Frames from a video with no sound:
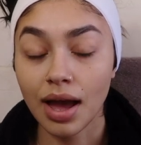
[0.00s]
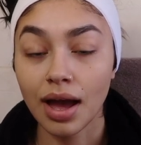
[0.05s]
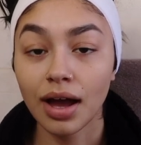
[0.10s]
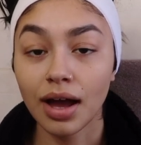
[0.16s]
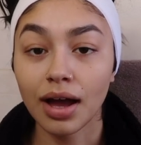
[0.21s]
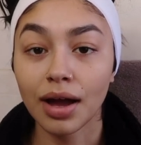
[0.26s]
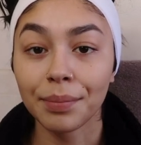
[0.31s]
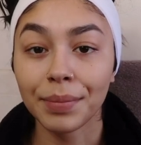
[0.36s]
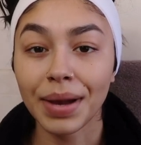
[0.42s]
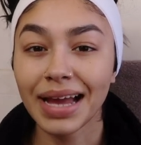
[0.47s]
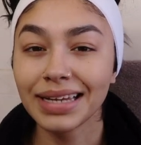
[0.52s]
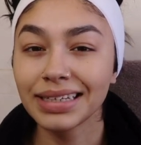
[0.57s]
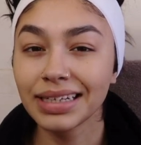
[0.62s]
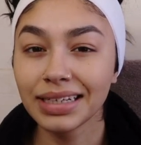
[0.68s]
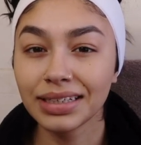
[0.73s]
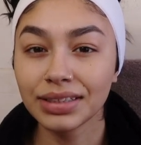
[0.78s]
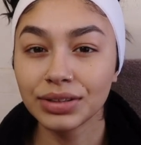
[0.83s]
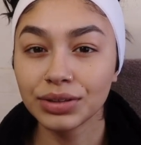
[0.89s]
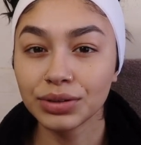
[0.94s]
Um, I
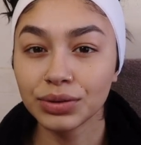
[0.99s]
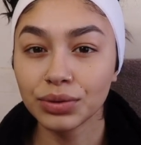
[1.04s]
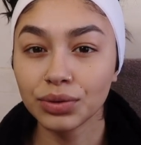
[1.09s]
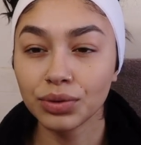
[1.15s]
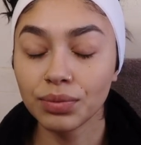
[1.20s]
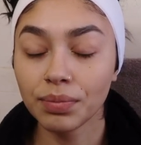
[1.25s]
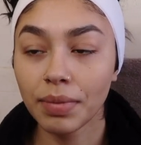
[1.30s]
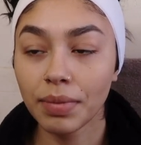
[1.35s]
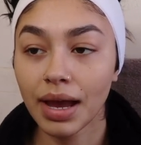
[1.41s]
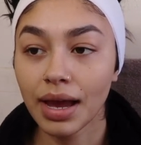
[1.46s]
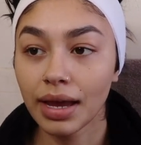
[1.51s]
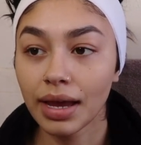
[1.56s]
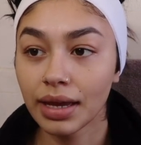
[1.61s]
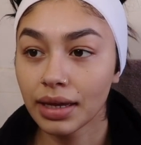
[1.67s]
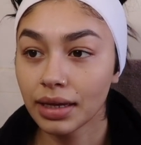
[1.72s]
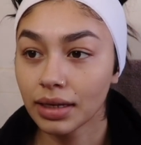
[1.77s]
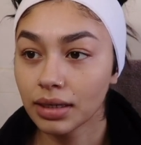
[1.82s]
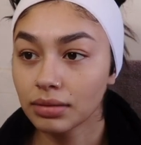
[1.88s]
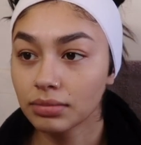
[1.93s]
didn't do
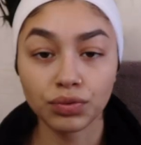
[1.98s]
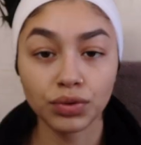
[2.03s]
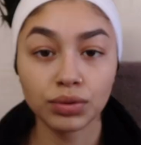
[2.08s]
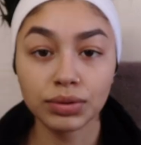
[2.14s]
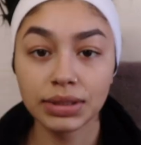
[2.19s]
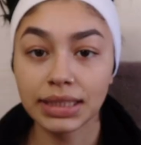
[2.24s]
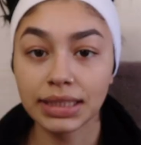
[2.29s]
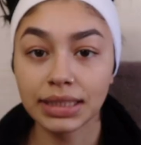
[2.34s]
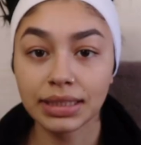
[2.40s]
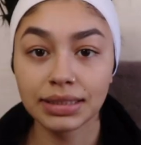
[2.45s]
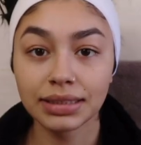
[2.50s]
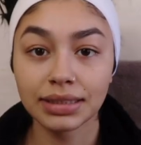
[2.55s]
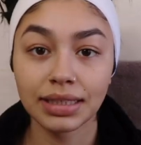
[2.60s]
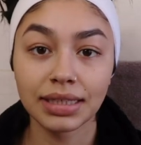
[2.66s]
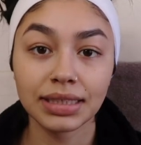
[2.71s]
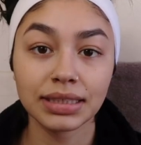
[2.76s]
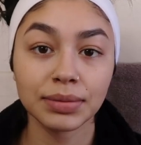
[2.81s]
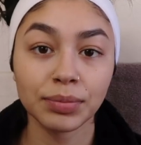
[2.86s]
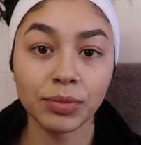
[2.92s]
my routine
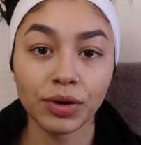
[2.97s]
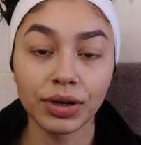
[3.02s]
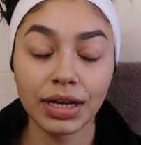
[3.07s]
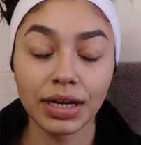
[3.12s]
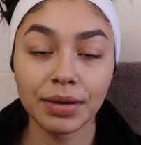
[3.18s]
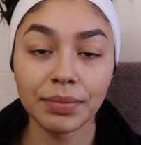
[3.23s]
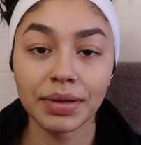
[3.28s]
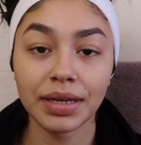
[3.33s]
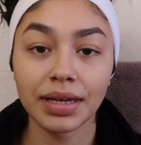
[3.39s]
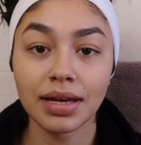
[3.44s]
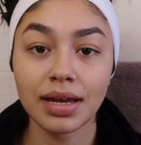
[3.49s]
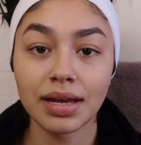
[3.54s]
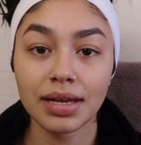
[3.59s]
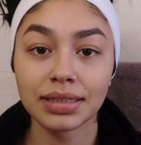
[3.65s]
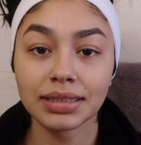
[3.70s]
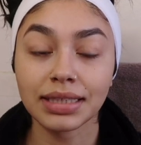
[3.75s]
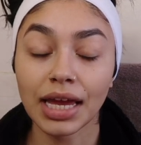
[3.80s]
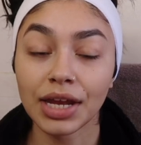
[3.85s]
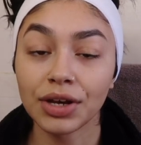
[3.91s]
this morning
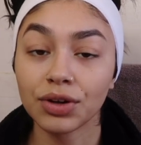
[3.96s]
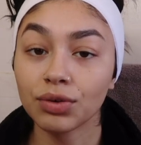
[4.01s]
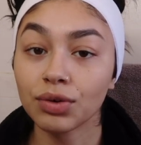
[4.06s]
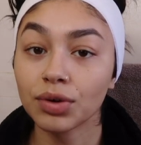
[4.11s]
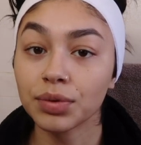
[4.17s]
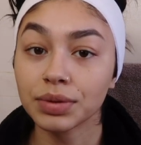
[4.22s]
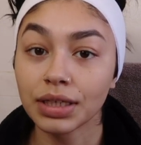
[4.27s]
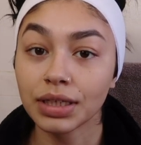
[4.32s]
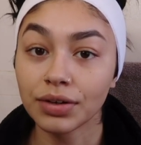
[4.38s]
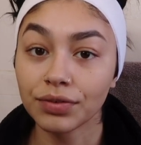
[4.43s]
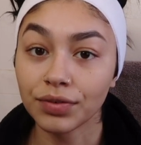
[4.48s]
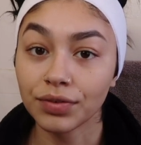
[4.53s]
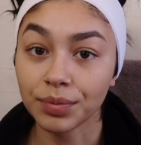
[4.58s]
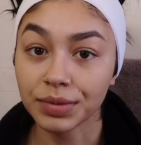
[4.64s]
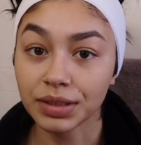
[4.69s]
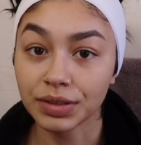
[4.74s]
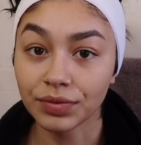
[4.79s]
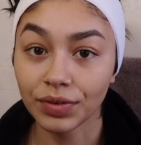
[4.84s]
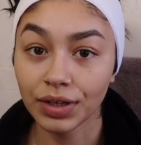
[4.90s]
because I knew I was gonna
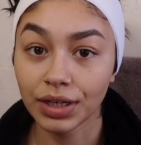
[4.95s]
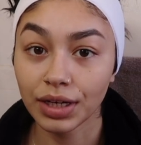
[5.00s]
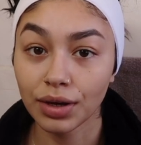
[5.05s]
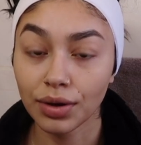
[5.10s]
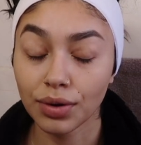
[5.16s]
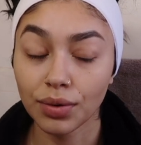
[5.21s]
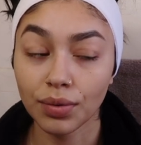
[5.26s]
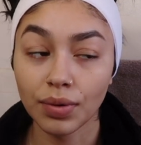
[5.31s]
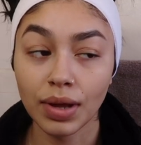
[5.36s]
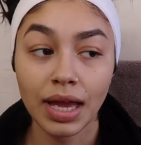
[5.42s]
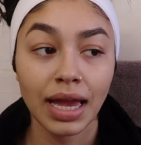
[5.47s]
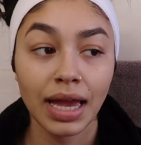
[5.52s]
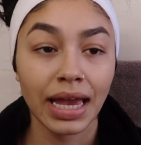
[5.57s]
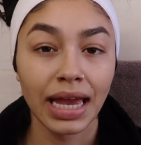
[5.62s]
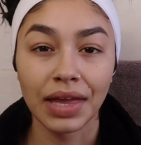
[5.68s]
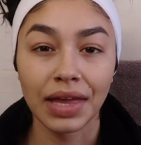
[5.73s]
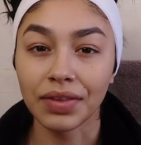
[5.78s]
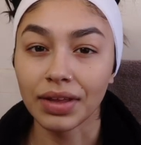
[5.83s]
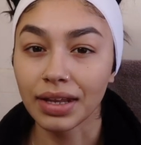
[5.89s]
film this video
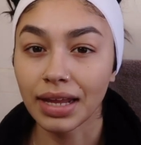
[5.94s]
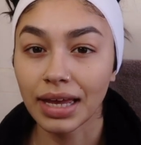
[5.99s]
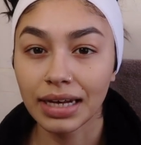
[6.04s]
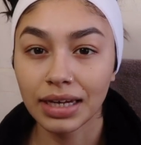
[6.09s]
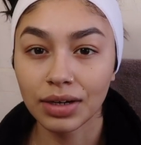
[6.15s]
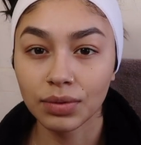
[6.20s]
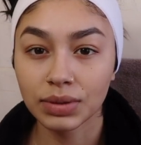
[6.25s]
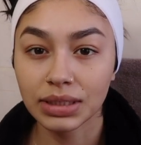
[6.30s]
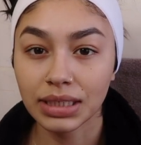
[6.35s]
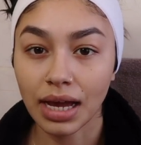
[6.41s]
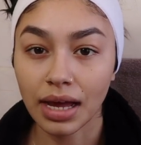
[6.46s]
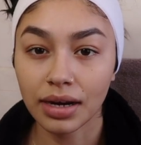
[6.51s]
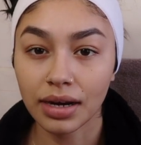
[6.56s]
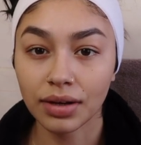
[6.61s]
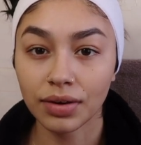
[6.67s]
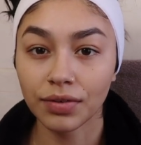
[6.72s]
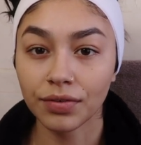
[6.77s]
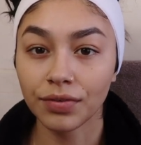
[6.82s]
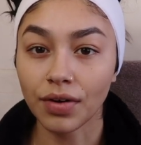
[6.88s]
and the lighting was kind
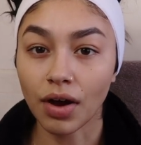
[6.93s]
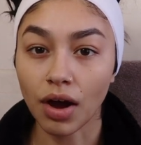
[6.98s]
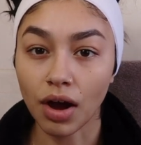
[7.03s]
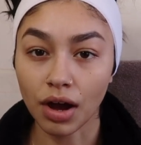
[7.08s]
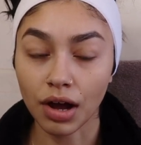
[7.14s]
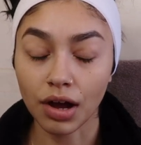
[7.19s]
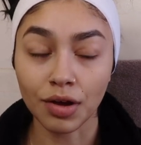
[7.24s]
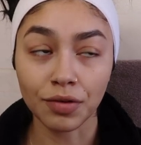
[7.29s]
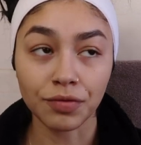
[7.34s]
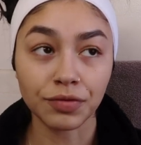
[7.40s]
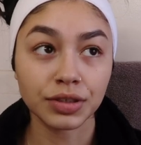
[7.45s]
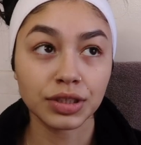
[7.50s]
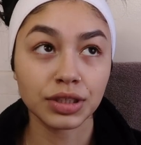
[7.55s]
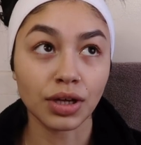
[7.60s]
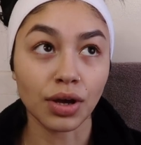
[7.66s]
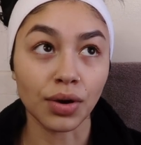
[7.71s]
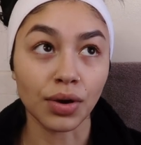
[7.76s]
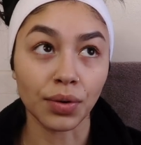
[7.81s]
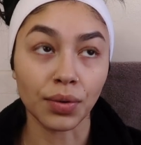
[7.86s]
of off
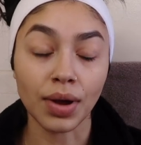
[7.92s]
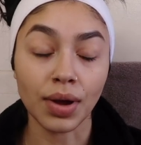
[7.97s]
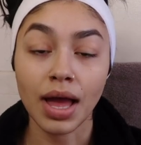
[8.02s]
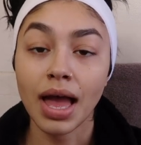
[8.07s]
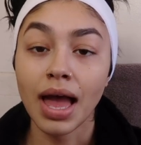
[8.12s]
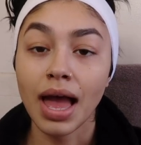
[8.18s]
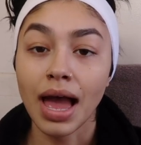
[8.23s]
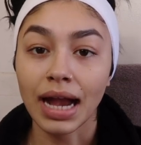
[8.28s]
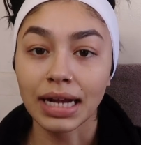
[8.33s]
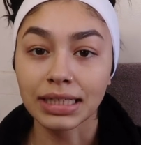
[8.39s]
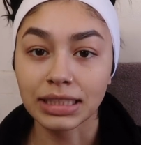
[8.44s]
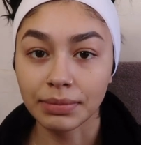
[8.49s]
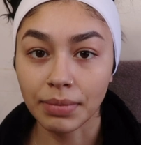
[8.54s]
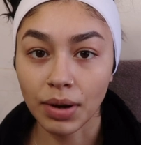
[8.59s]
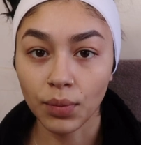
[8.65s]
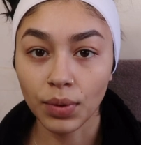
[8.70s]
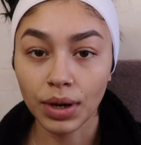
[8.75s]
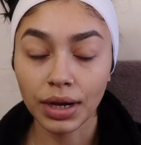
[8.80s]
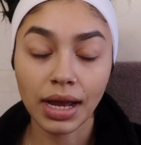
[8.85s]
so I did
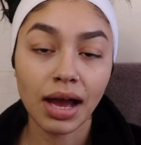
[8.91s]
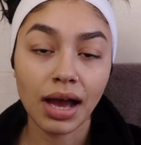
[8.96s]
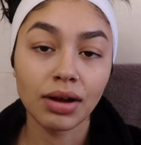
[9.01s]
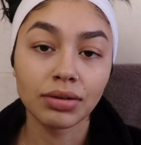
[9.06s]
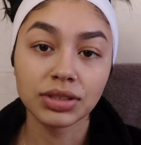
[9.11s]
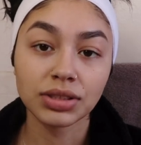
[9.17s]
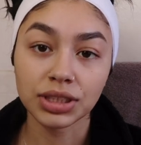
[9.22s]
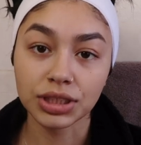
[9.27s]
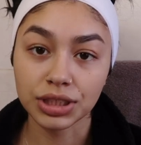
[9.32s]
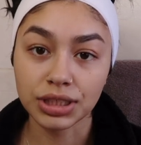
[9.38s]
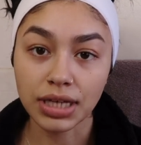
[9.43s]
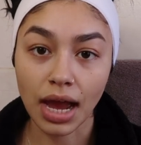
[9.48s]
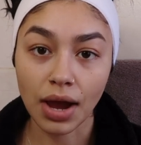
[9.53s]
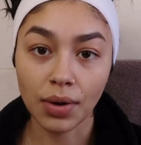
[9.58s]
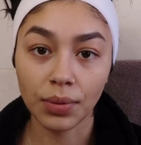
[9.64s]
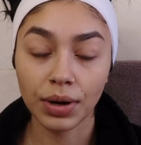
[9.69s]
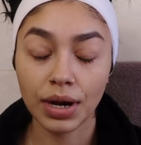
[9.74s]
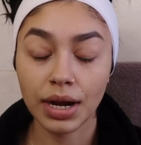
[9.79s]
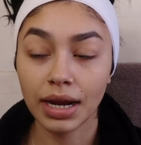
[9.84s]
my workout, took a
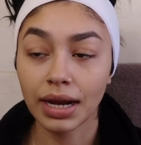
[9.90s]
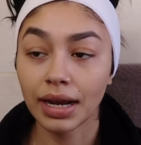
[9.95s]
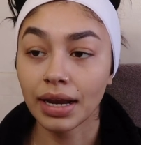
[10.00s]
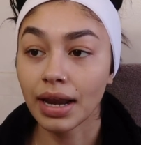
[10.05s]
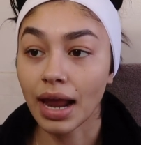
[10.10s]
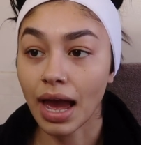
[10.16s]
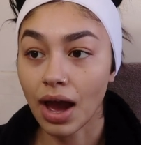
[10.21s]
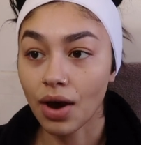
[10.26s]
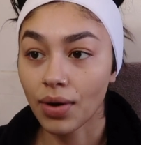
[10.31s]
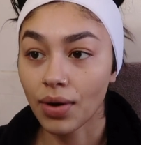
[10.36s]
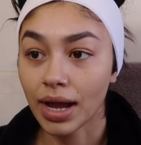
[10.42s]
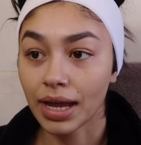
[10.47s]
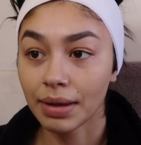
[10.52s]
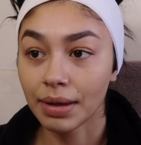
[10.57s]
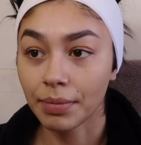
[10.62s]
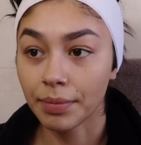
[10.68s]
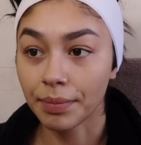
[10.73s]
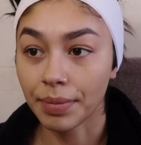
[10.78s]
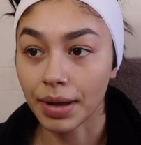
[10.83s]
shower, and now I
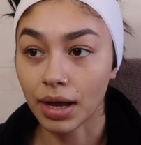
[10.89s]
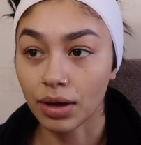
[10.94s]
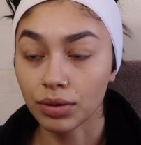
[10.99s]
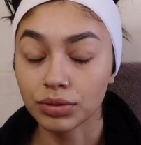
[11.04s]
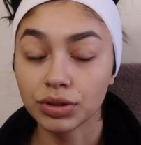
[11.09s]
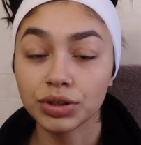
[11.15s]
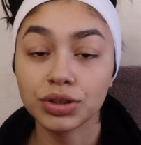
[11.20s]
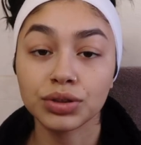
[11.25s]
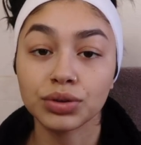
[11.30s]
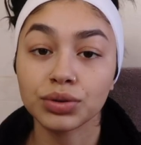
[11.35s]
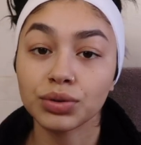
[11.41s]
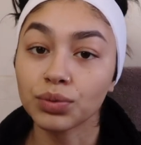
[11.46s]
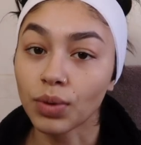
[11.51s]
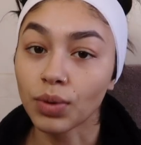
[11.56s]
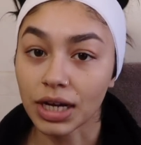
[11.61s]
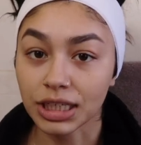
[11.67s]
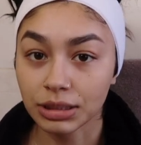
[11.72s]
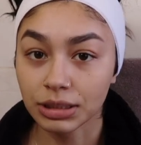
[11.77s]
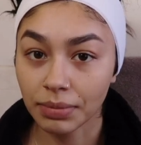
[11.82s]
am about to
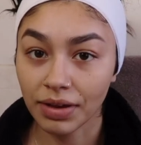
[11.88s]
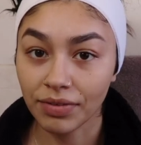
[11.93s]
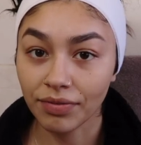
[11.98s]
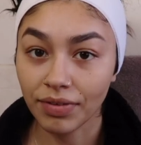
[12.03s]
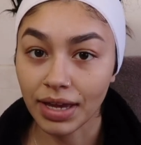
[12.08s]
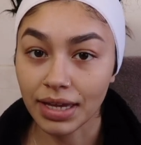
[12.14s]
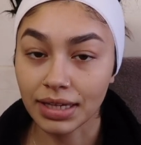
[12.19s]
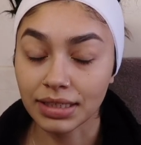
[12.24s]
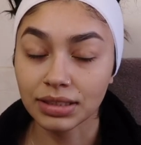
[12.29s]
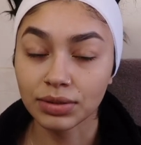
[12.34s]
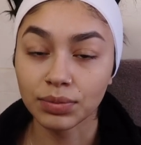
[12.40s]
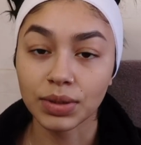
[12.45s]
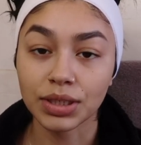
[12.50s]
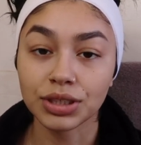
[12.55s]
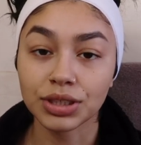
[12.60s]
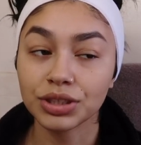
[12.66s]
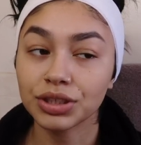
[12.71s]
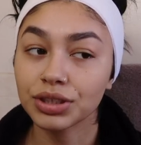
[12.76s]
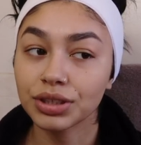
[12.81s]
wash my face
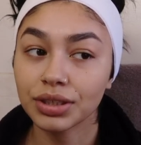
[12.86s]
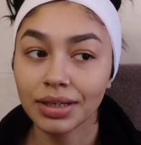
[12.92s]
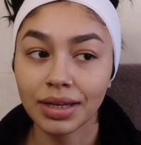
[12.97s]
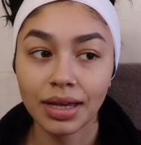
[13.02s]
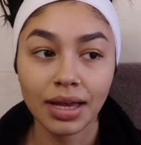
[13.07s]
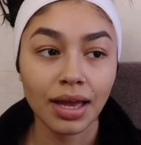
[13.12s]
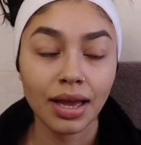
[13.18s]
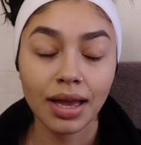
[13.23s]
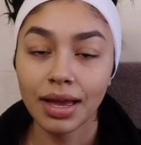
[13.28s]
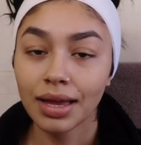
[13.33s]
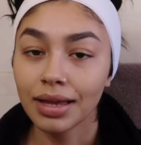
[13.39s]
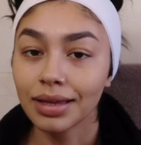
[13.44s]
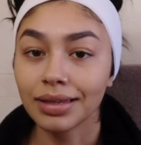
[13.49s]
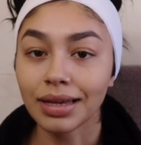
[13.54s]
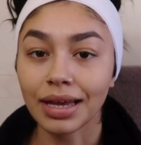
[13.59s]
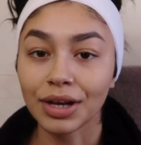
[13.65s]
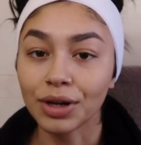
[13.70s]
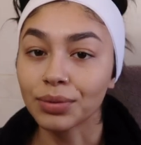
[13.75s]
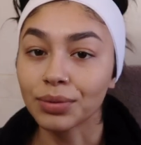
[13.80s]
which I